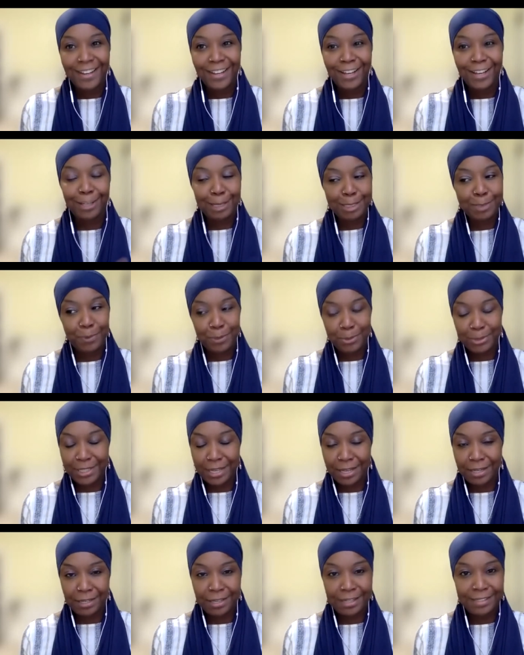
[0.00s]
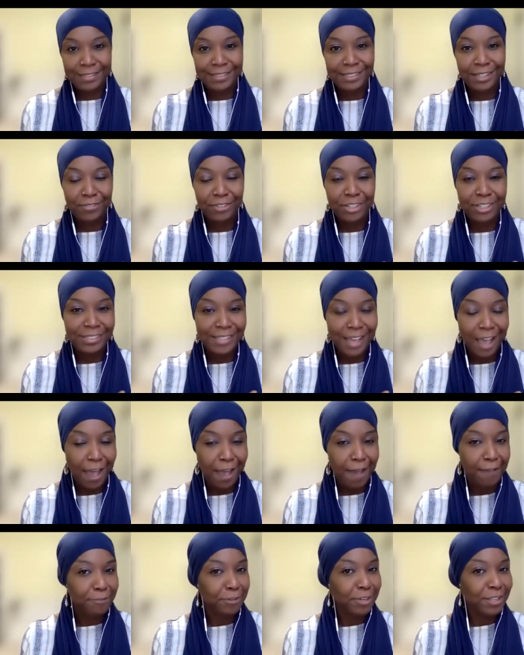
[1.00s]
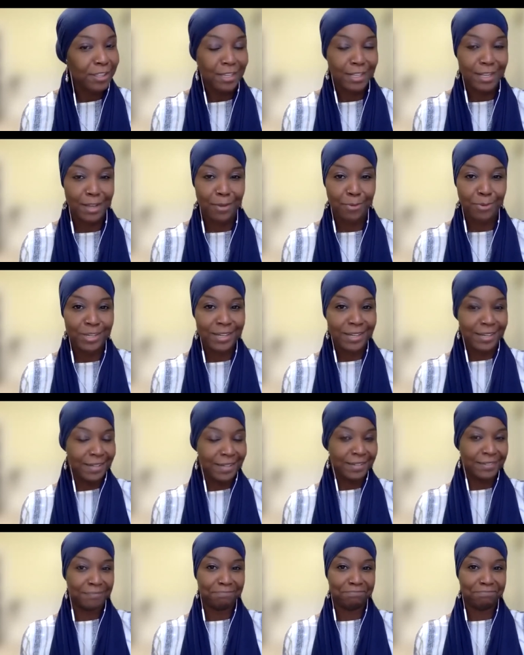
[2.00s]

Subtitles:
wa ta'ala has given us everything that we need,